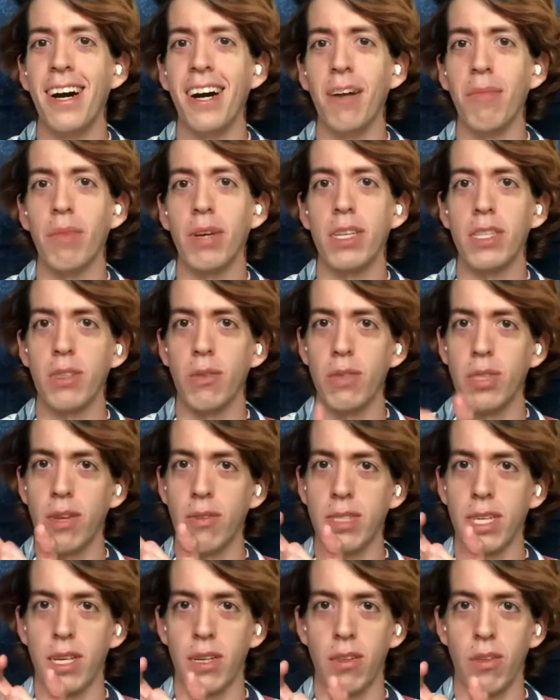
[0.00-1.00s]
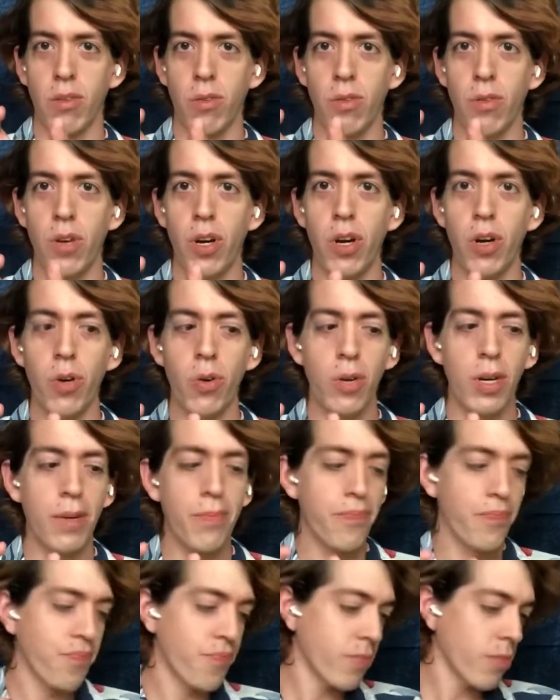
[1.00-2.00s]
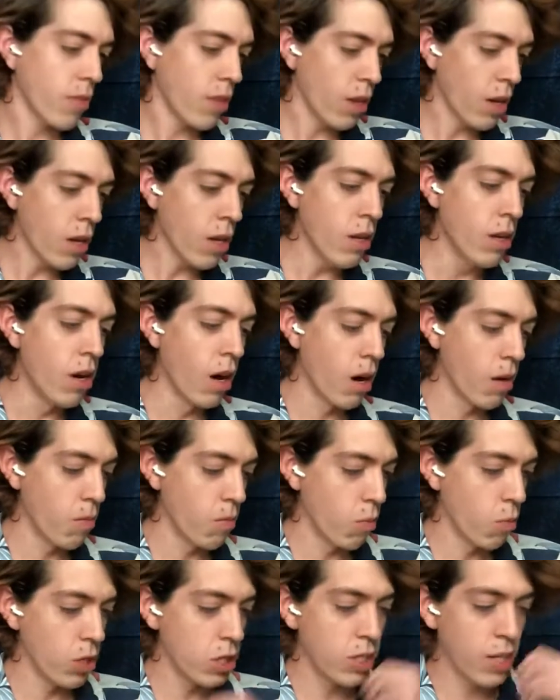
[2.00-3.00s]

Because there was like a little node, which